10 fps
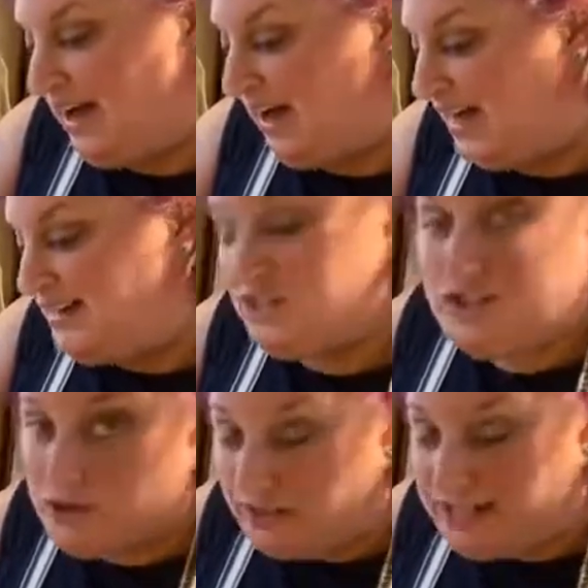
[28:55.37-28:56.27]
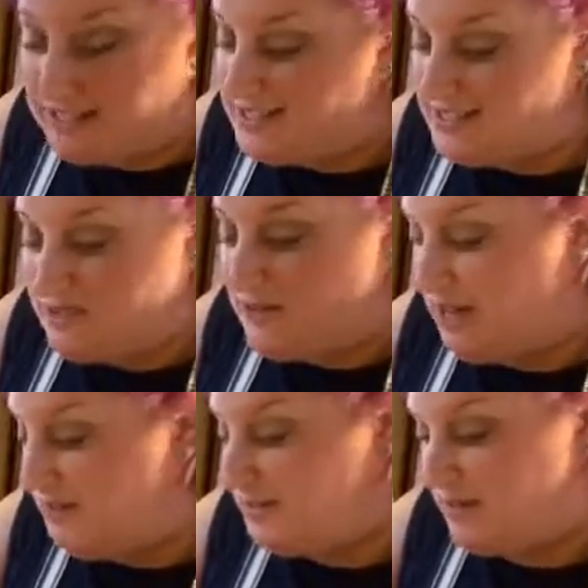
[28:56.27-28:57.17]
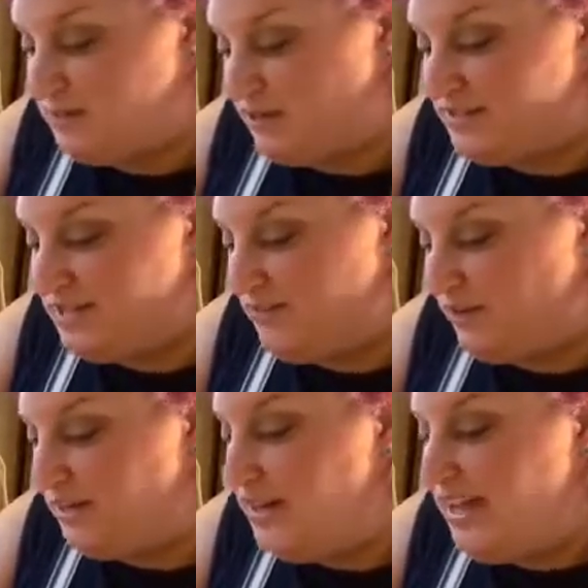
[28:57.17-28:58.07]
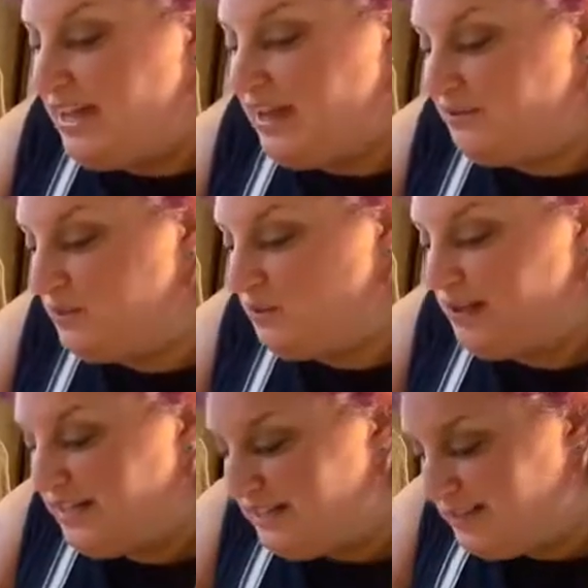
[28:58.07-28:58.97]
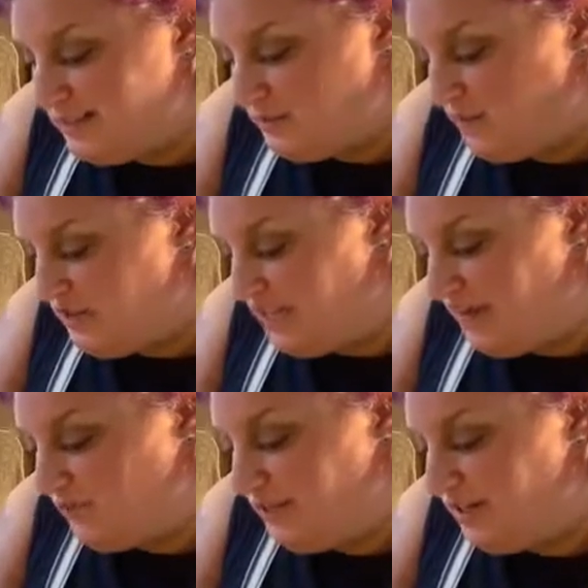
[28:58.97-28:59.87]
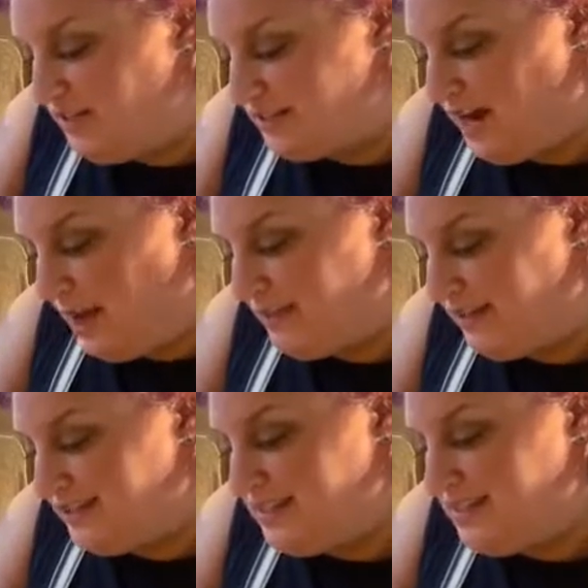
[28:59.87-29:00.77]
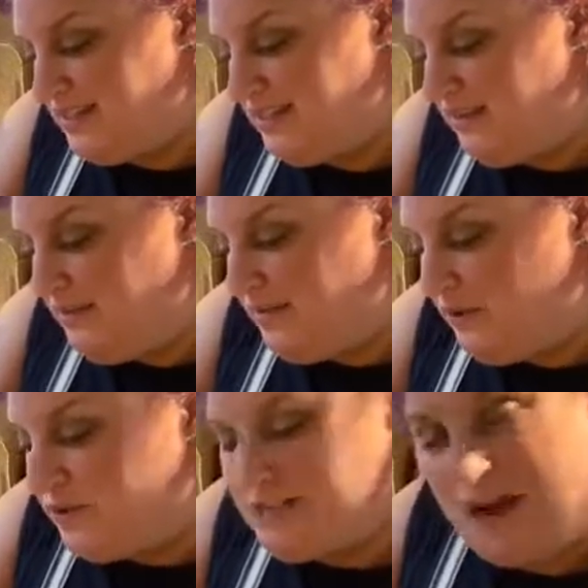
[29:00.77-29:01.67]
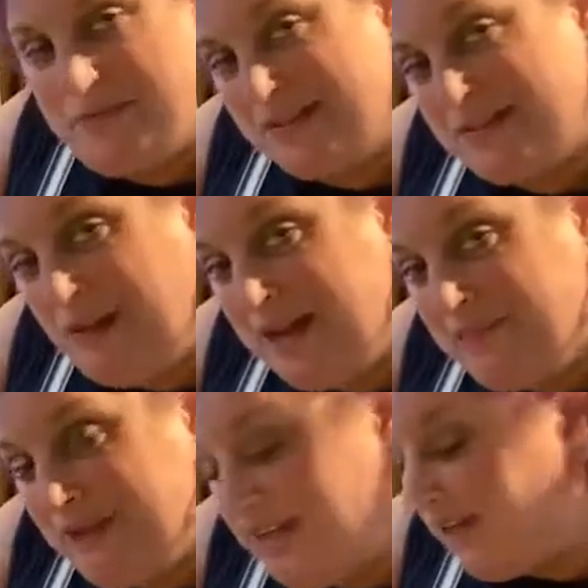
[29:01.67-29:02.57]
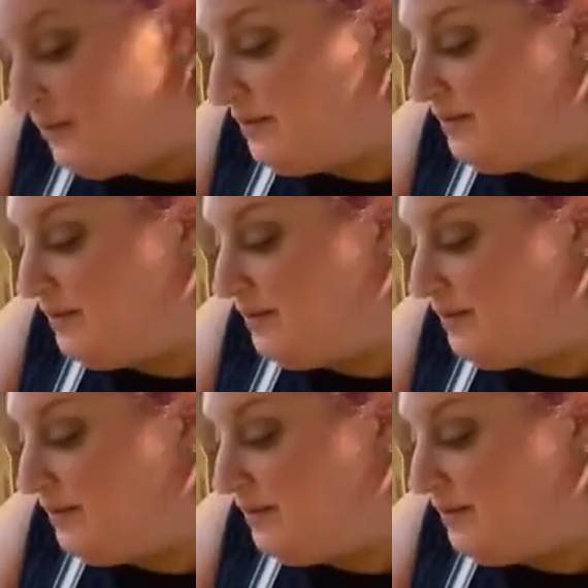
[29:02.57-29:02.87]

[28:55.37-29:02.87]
I didn't do that because I'm not doing it savory. If you were to eat this with savory toppings, those toppings might be